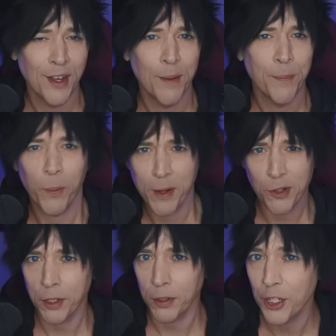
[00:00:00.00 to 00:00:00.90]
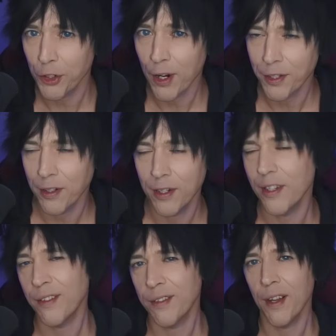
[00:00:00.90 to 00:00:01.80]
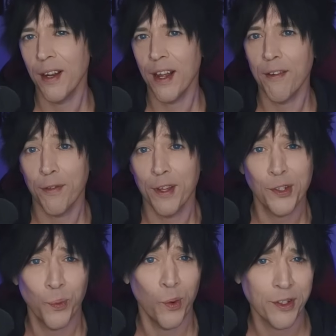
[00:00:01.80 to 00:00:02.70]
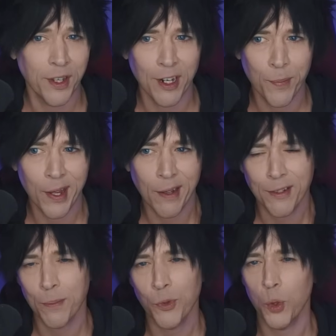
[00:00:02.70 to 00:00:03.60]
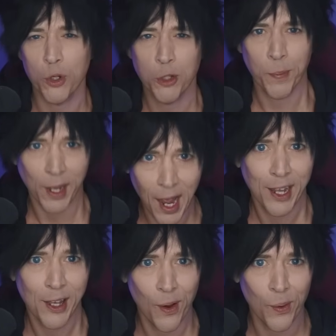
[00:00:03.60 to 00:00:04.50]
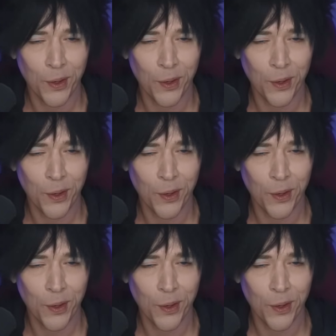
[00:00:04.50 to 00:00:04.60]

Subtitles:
but we were still interested in seeing if this was going to be some sort of spaghetti code